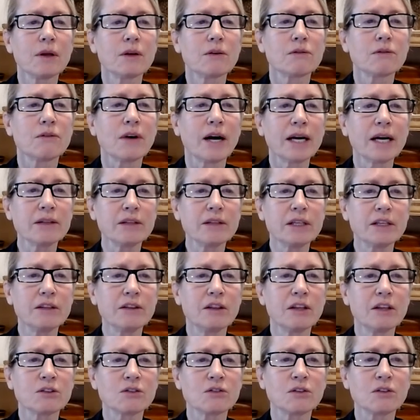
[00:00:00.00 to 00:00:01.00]
Finally,
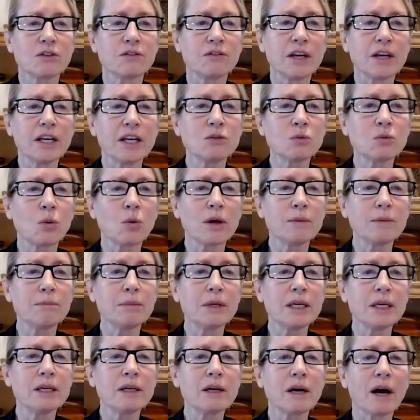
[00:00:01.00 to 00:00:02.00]
there's the phase
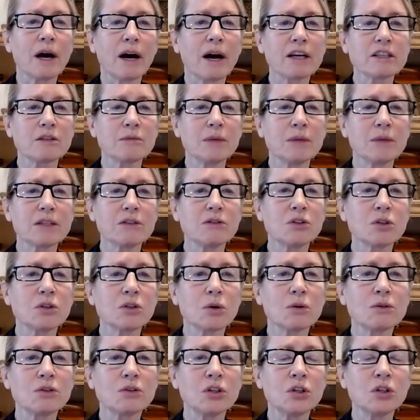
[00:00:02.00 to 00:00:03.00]
1b Cosmic
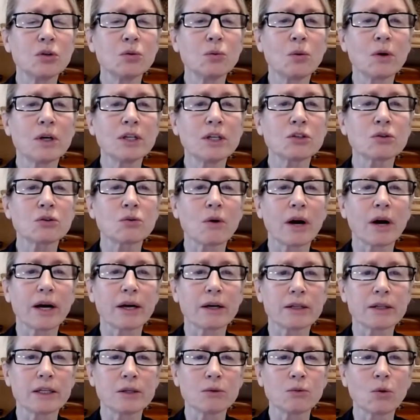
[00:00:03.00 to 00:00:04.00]
021
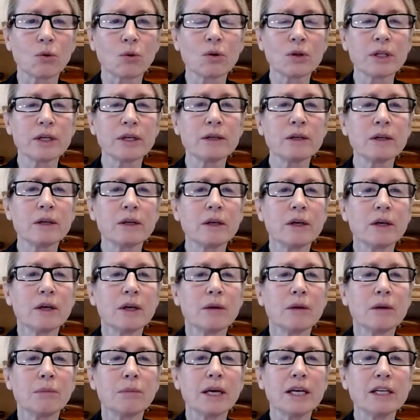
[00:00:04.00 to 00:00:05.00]
trial enrolling
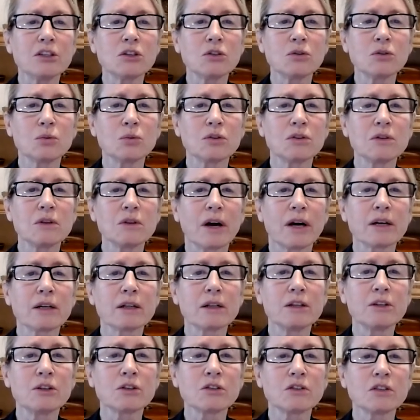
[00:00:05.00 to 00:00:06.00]
patients with
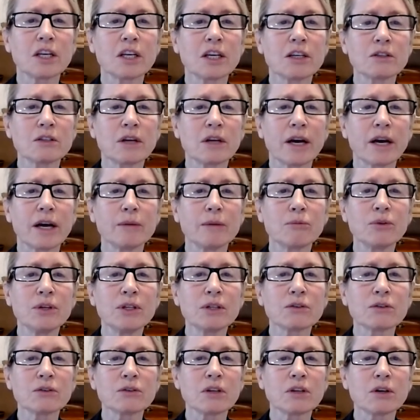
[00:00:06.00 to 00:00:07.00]
non-clear cell type
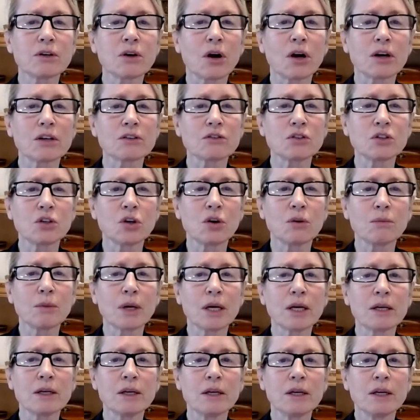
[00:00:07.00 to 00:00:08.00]
renal cell
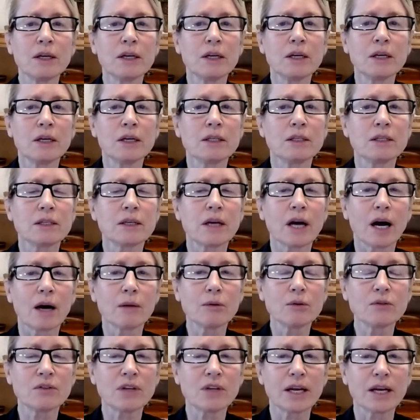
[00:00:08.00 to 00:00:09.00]
carcinoma to
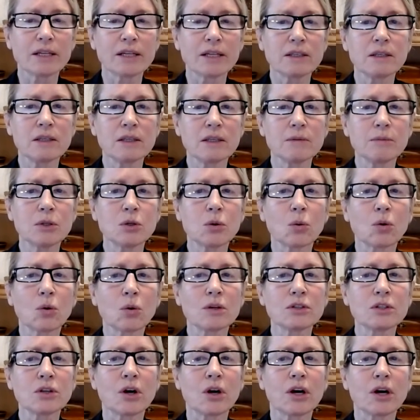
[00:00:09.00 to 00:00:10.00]
cabozantinib, an oral
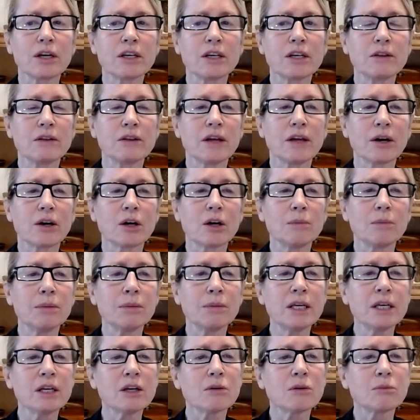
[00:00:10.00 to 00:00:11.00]
targeted
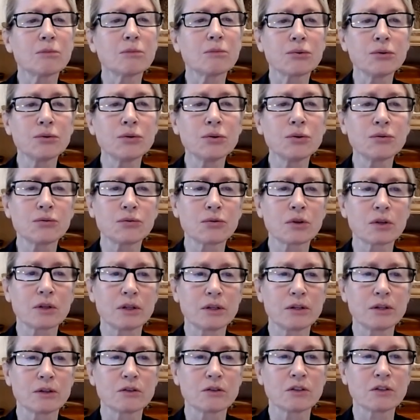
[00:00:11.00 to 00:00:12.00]
therapy approved for
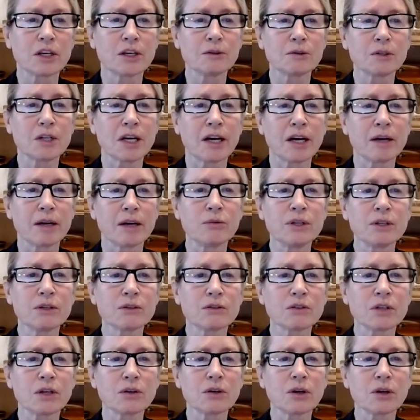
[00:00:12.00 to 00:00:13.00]
clear cell type renal
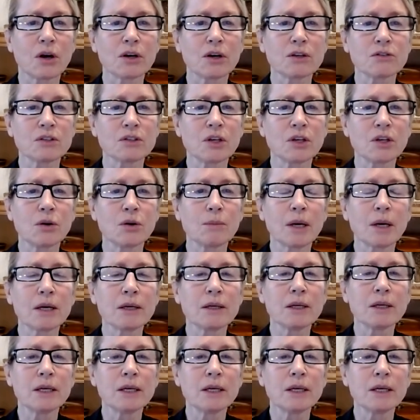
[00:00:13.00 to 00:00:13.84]
cell carcinoma